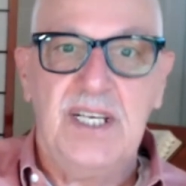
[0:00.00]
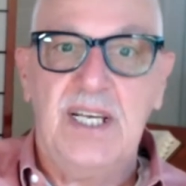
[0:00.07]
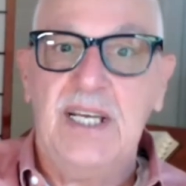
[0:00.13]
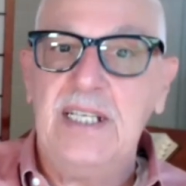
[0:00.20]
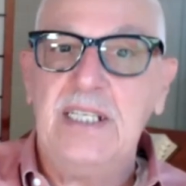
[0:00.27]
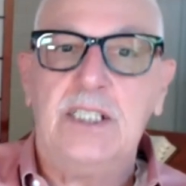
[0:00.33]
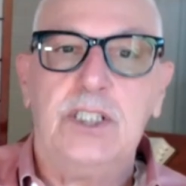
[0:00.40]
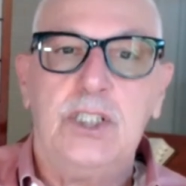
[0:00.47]

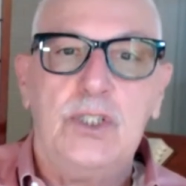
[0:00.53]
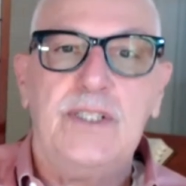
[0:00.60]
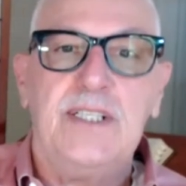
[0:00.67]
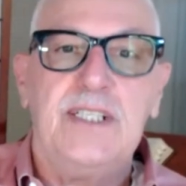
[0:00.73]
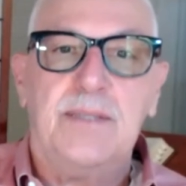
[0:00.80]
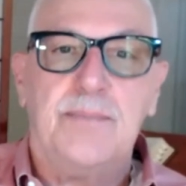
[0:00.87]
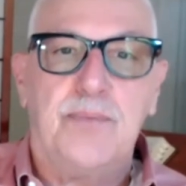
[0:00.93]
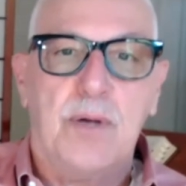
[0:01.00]
including
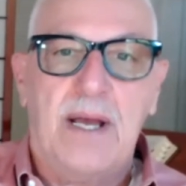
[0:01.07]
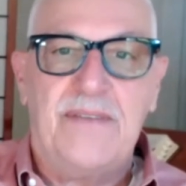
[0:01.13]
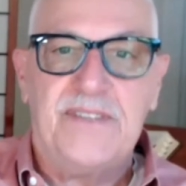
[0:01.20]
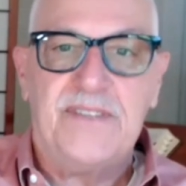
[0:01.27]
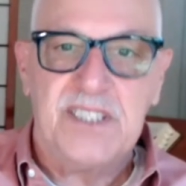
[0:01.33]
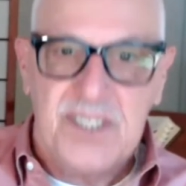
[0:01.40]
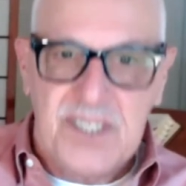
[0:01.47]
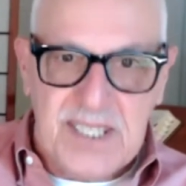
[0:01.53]
the prophet
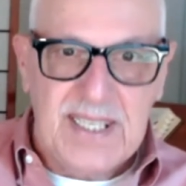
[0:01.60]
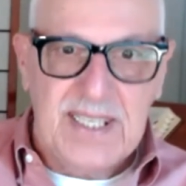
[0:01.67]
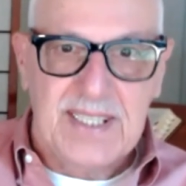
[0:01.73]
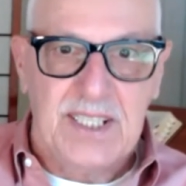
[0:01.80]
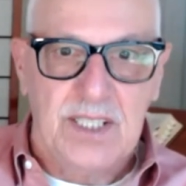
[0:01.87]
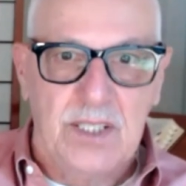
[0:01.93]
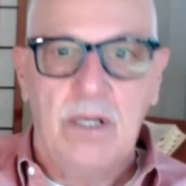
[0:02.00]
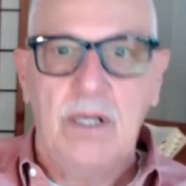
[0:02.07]

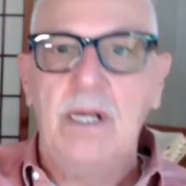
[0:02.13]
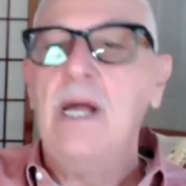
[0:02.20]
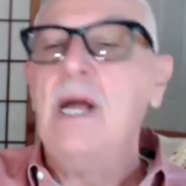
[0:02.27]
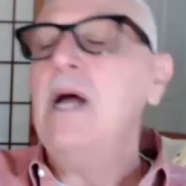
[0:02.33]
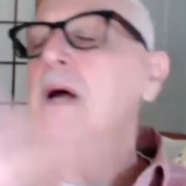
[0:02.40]
Ezekiel,